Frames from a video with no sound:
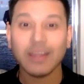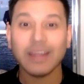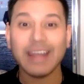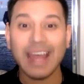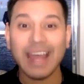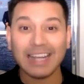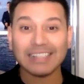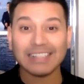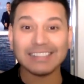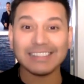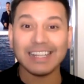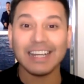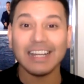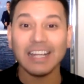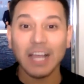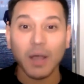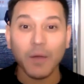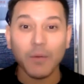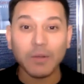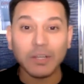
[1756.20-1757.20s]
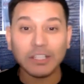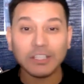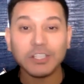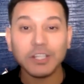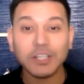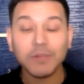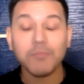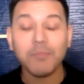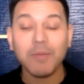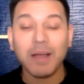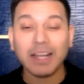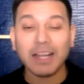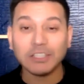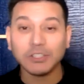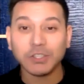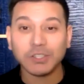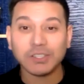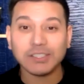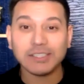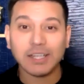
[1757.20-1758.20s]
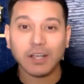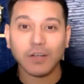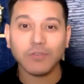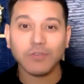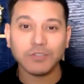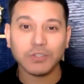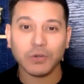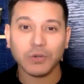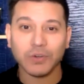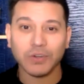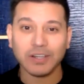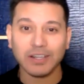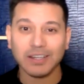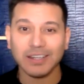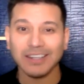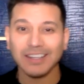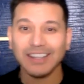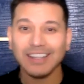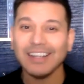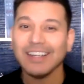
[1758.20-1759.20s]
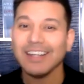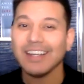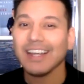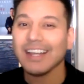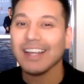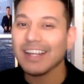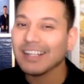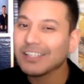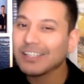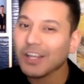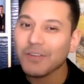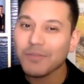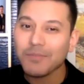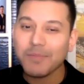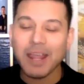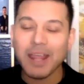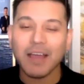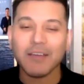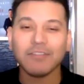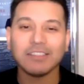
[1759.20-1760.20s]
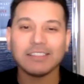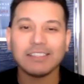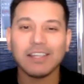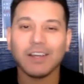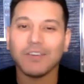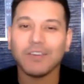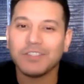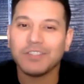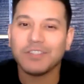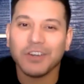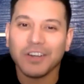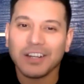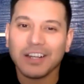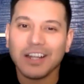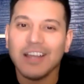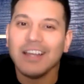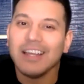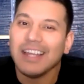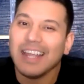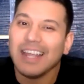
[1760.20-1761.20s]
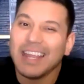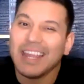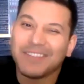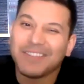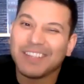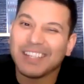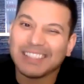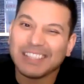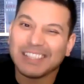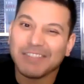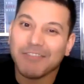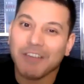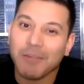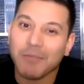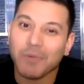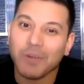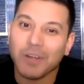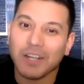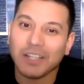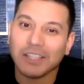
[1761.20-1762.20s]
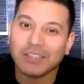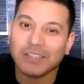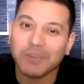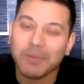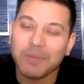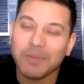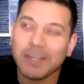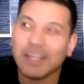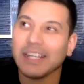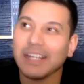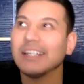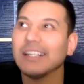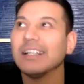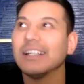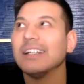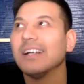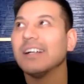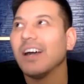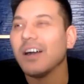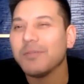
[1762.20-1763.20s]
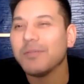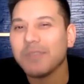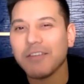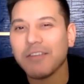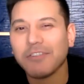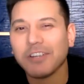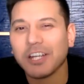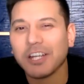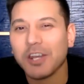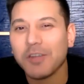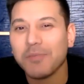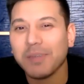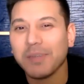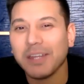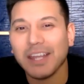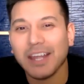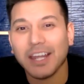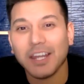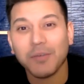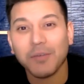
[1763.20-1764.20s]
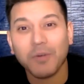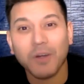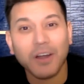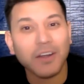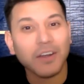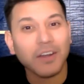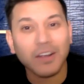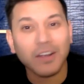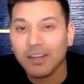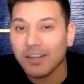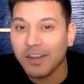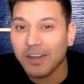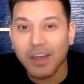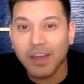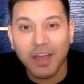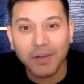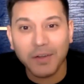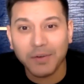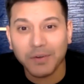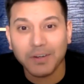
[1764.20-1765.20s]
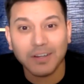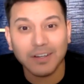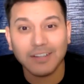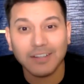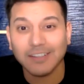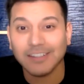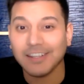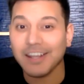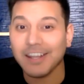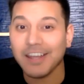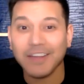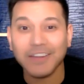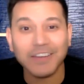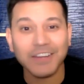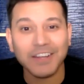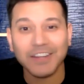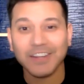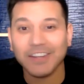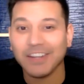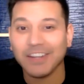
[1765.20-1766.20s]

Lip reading: Next, I want you to mind your self-talk. Don't be having self-talk, if this event works for me, I'm never going to meet anyone. No. I want